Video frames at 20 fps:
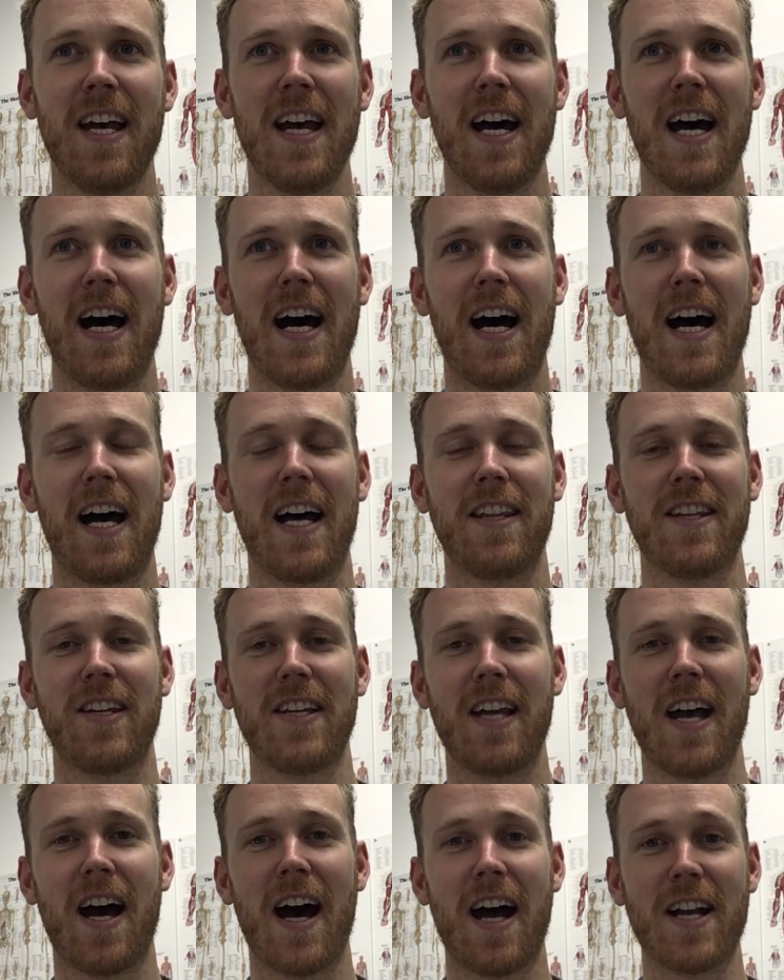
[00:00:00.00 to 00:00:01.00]

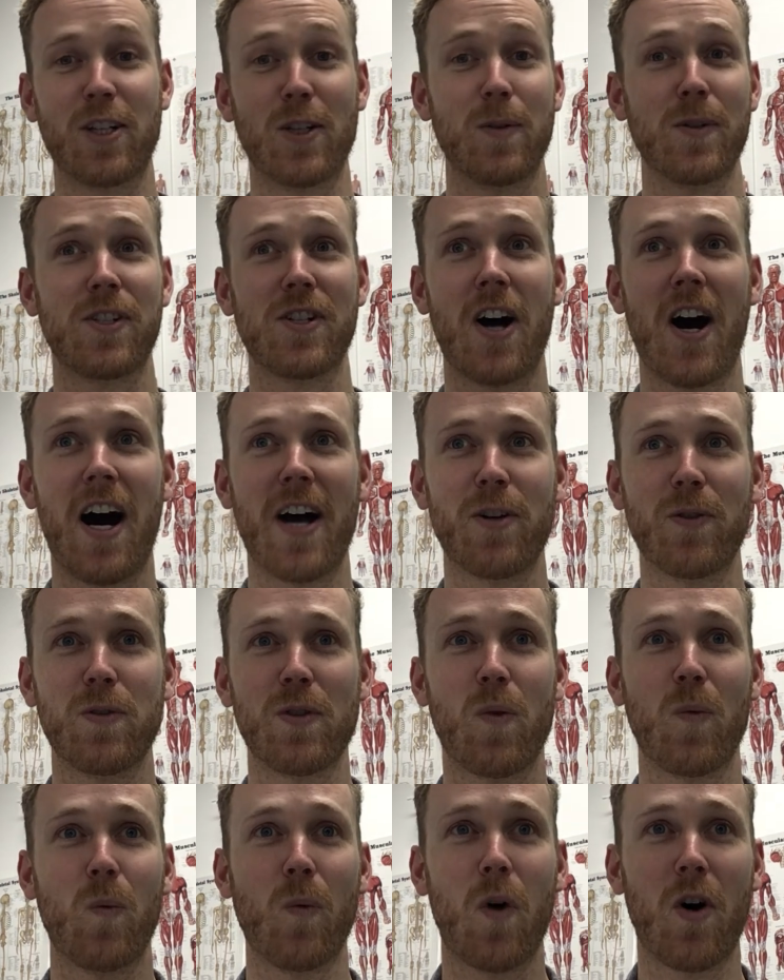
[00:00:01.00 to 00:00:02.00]
The article is titled
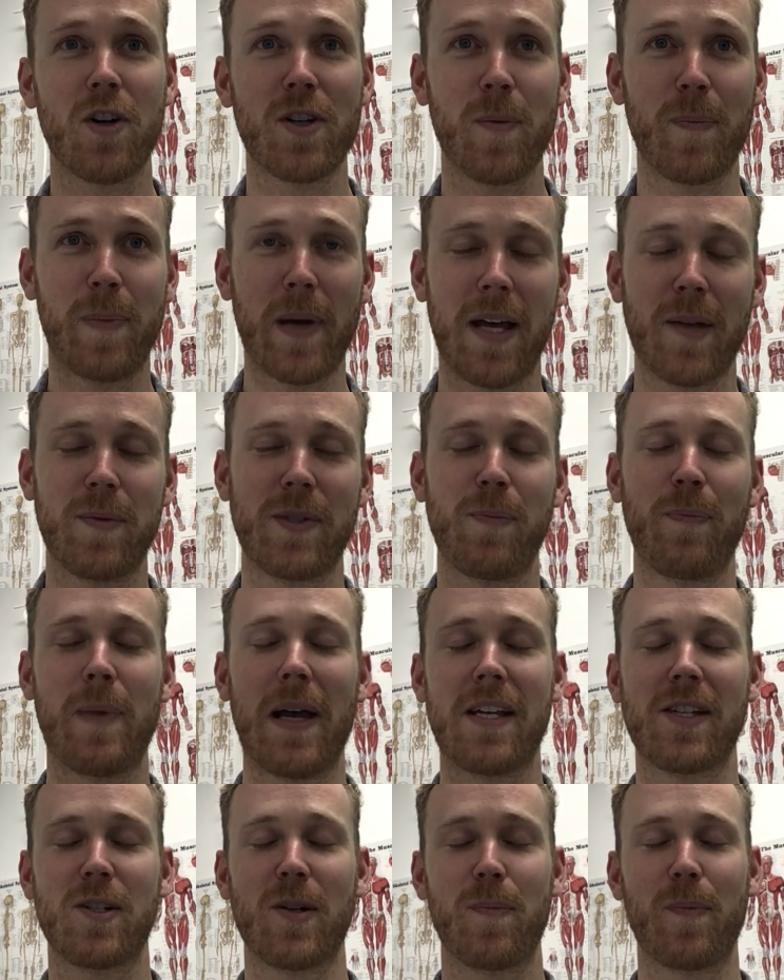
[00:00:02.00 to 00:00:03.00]
"What
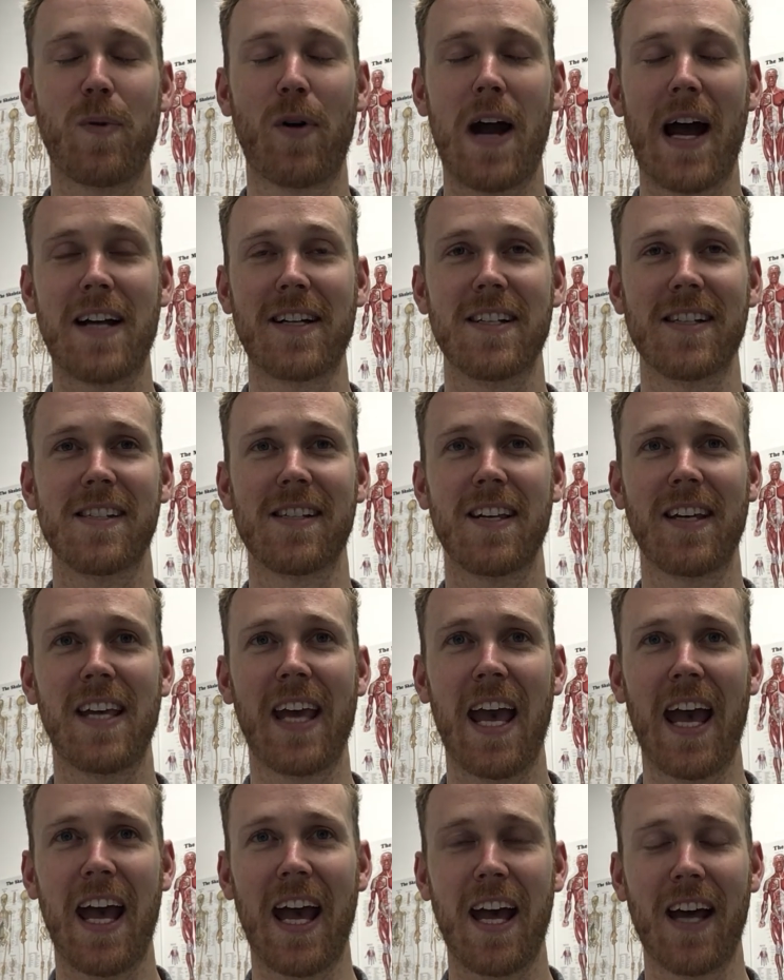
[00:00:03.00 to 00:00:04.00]
Best Practice
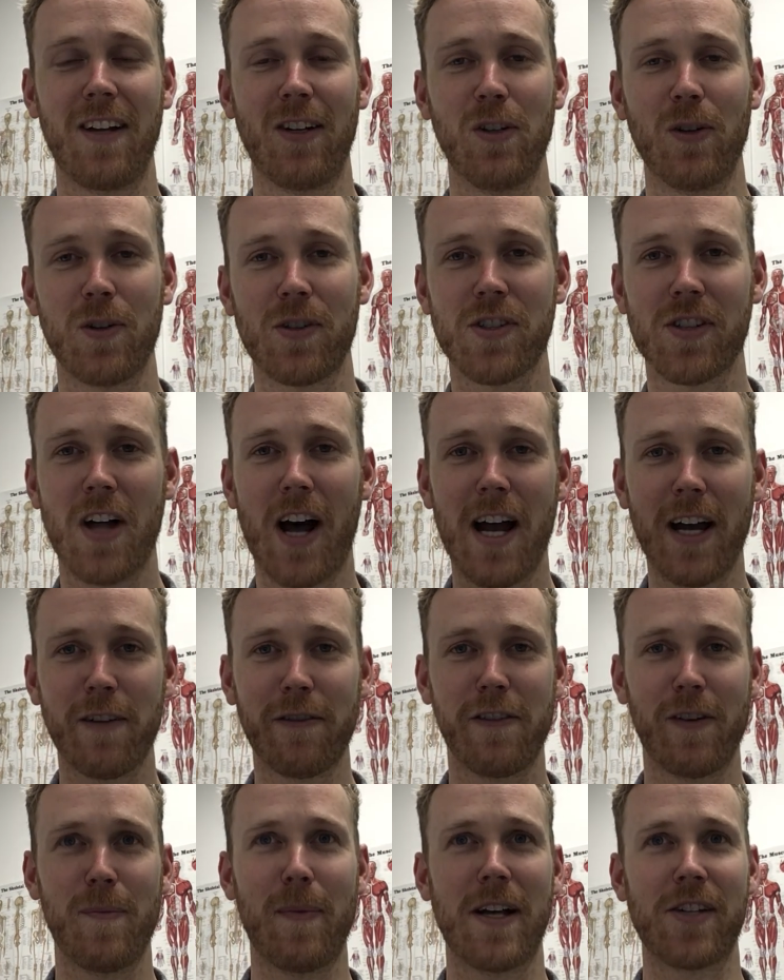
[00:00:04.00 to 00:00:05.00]
Care Looks Like
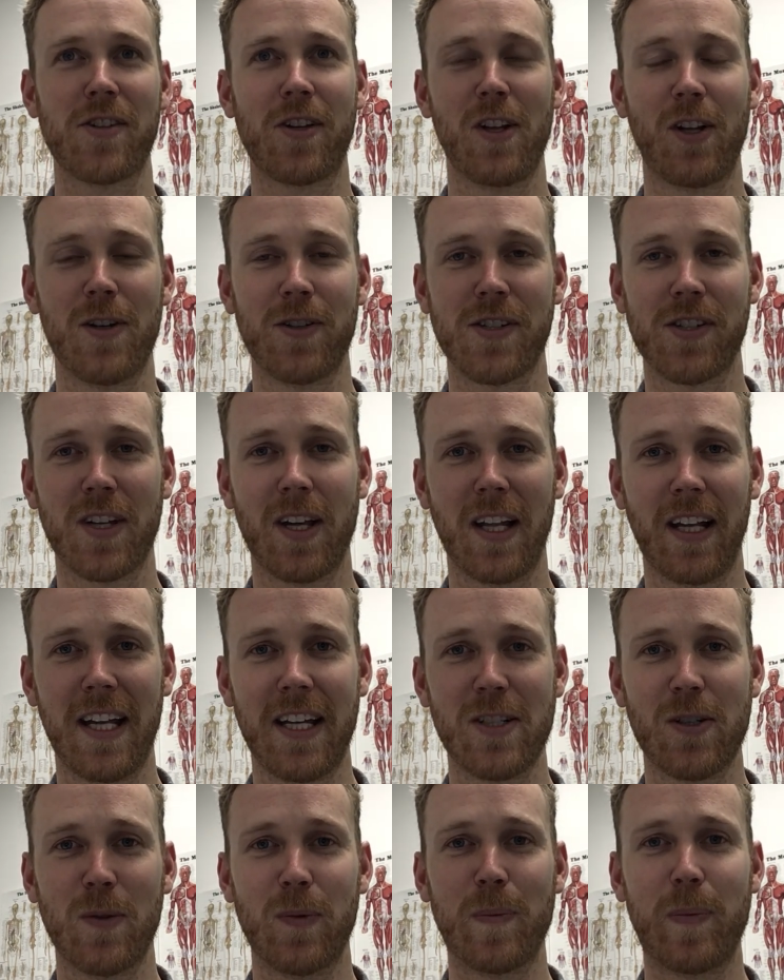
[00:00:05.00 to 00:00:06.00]
for
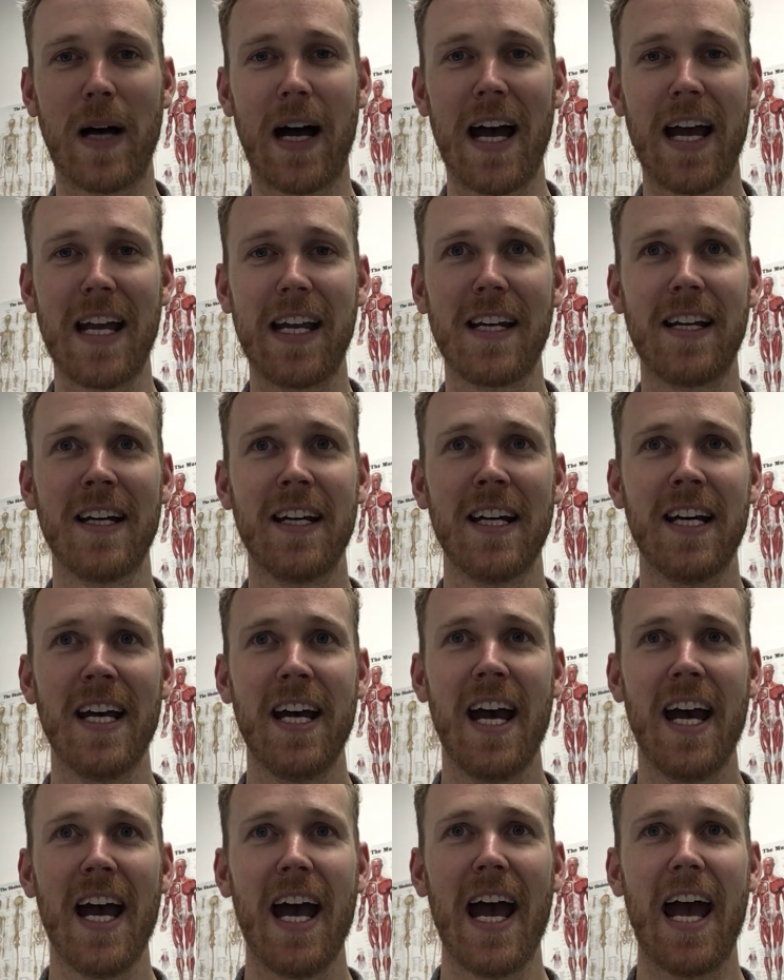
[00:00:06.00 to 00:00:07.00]
Musculoskeletal Pain,"
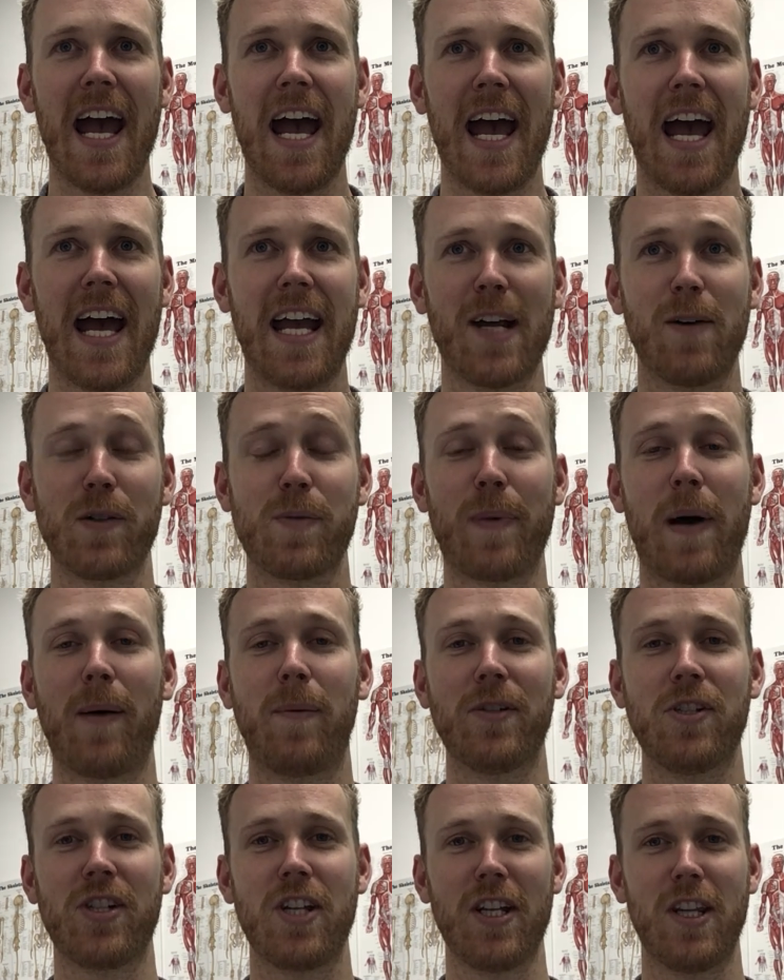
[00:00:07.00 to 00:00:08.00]
and it was
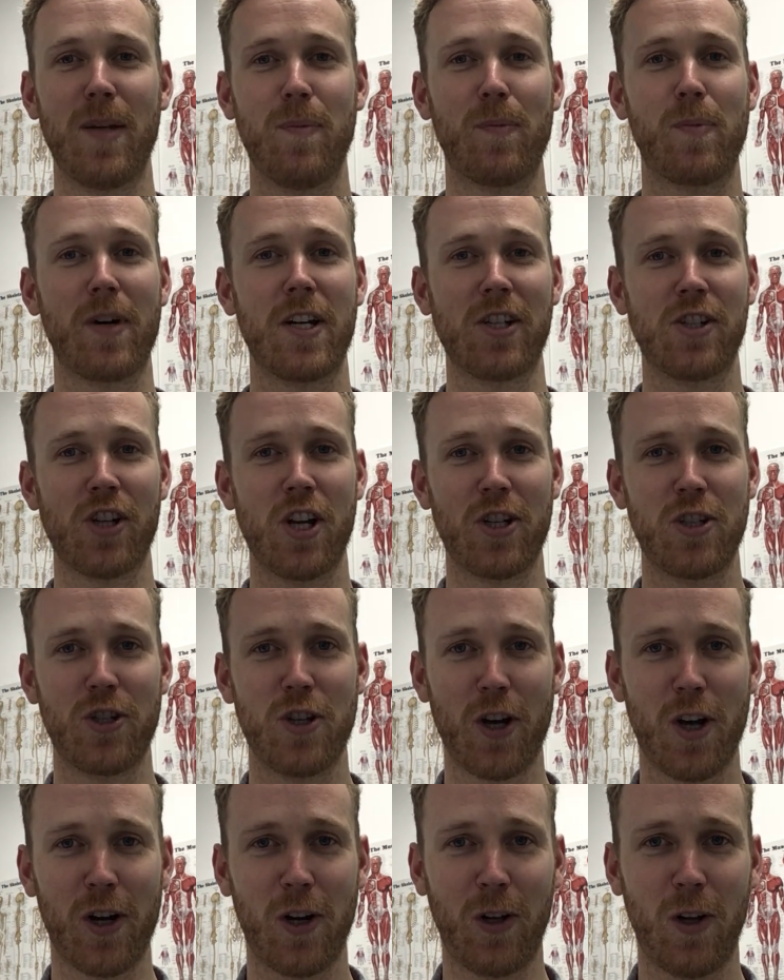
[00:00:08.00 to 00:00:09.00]
published in the British
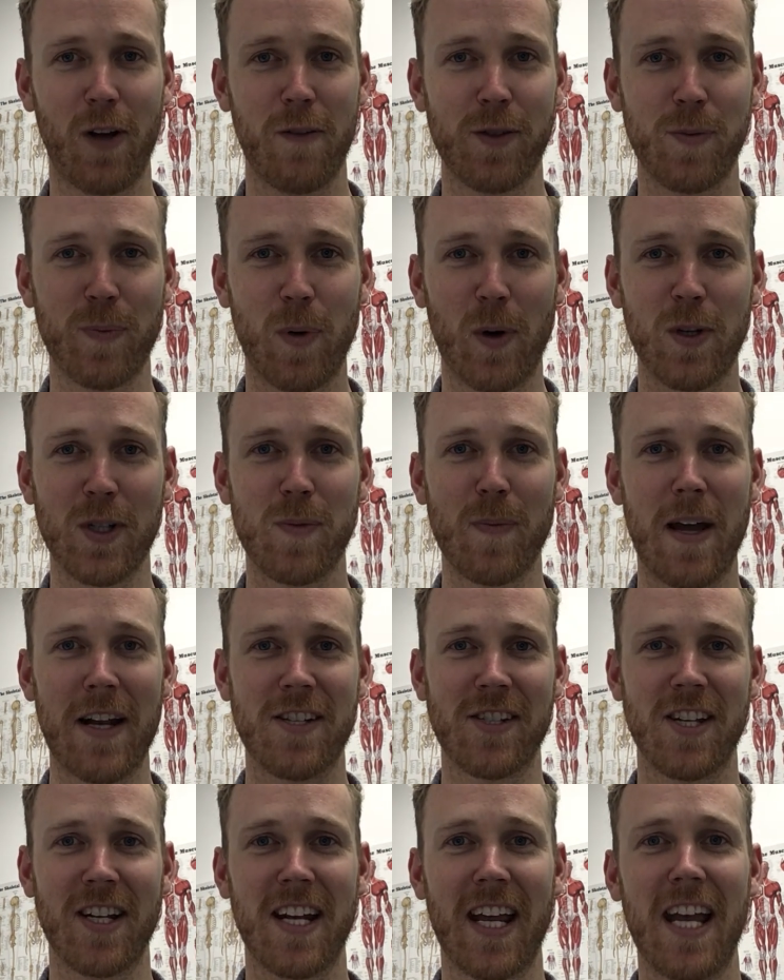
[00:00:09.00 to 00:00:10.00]
Journal of Sports
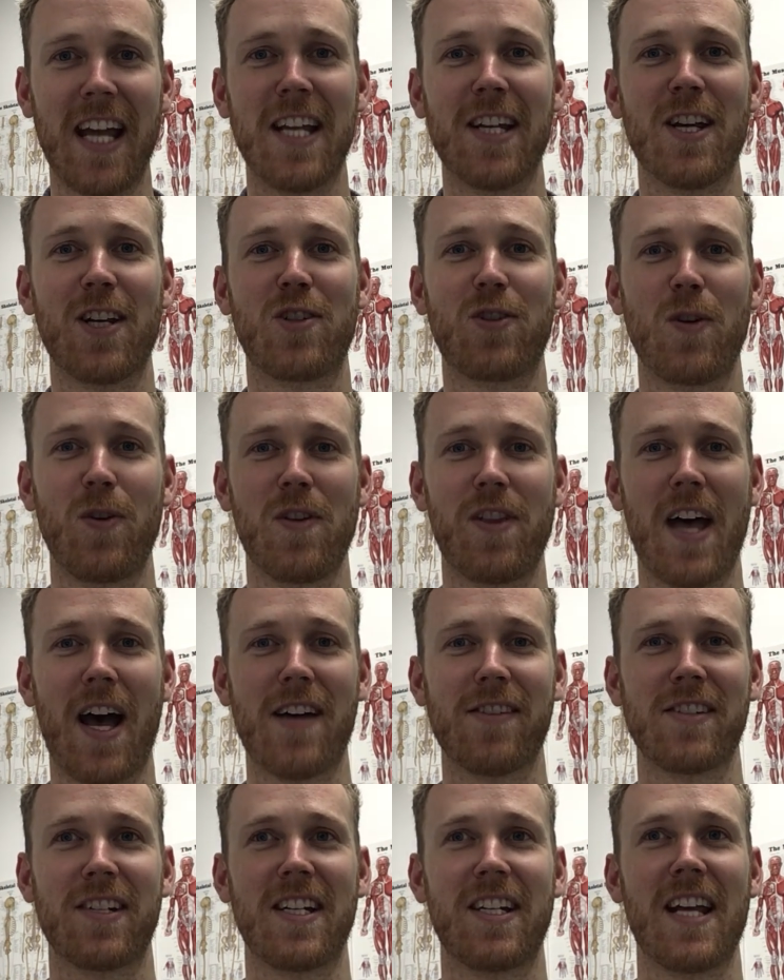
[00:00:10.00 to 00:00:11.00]
Medicine in
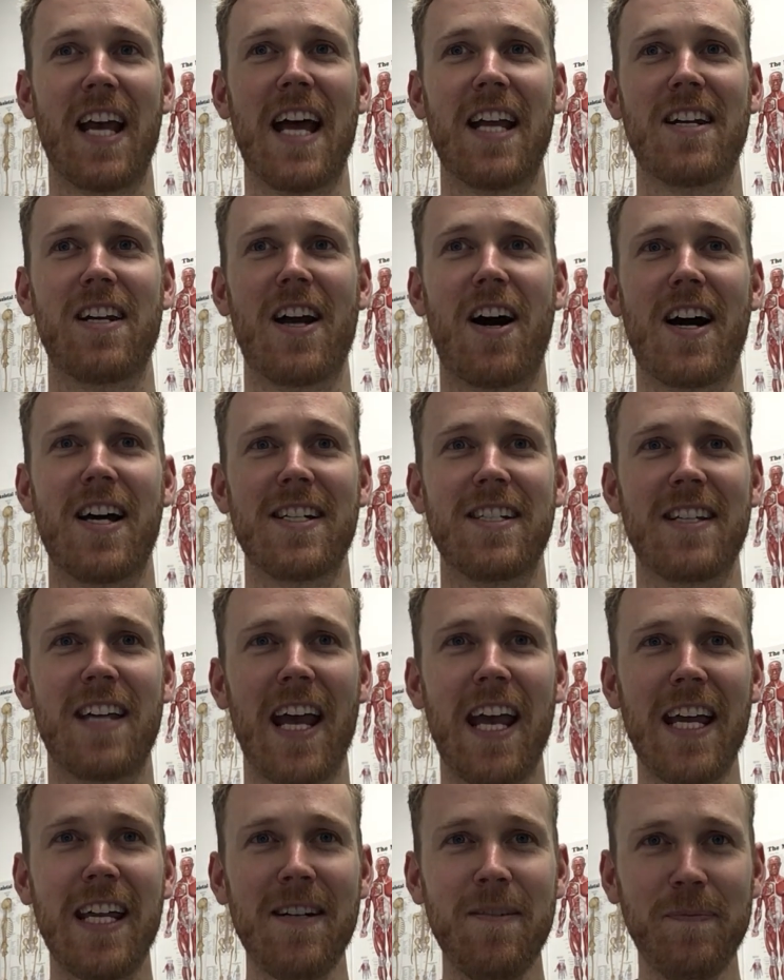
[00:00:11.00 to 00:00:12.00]

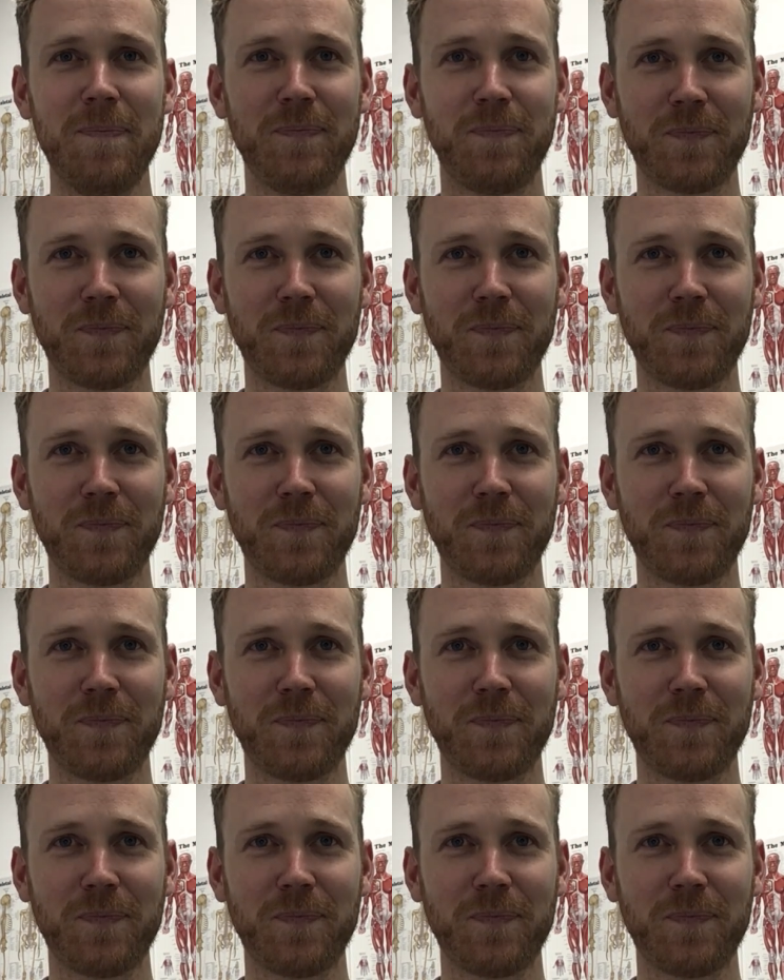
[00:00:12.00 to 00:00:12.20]
2019.